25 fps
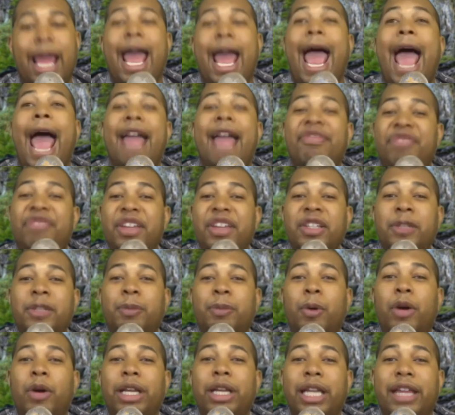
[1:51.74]
At this
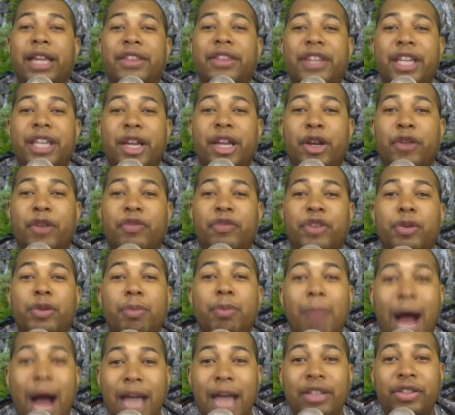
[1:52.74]
point in the interview,
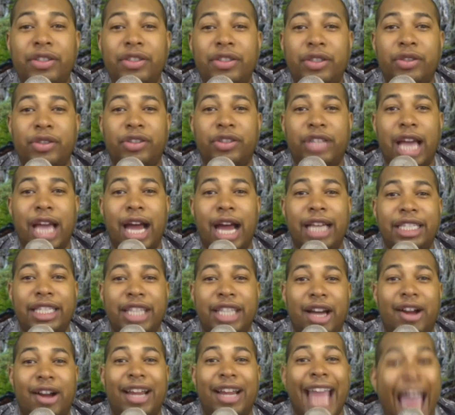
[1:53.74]
Monster Scott
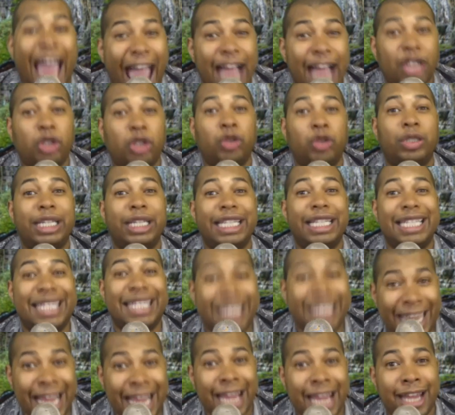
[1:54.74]
Young actually
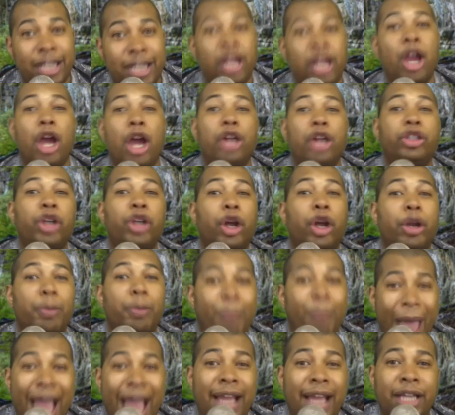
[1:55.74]
did turn
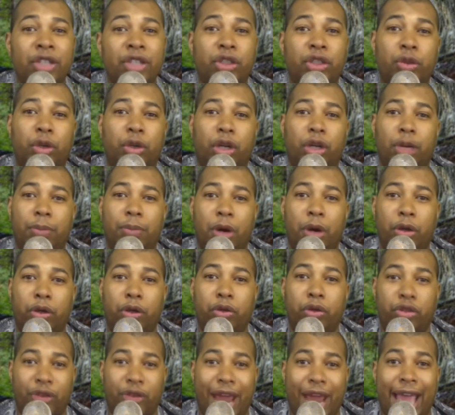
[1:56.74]
back into a
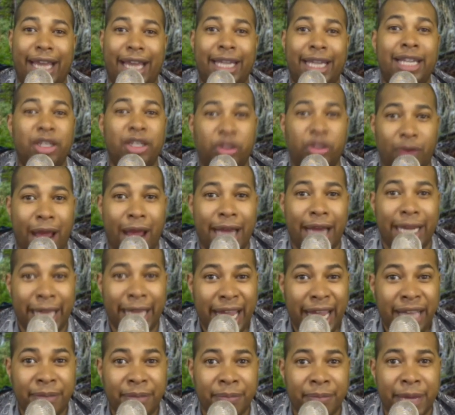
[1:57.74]
Komodo dragon and try to
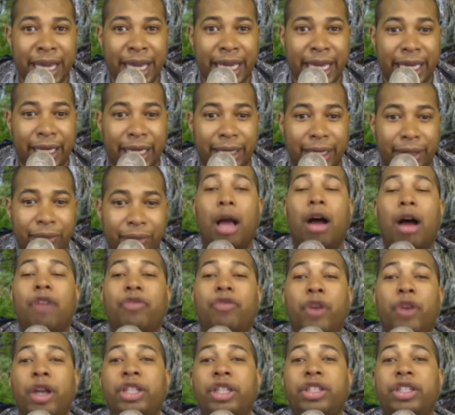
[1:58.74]
eat me.
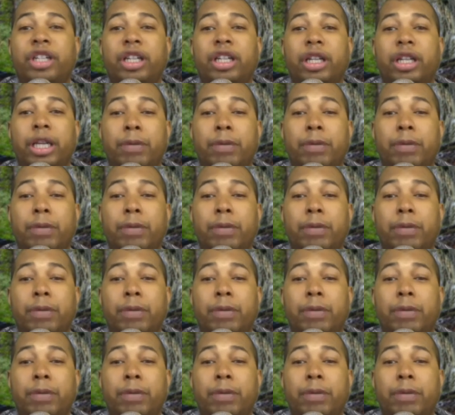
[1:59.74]
Fortunately,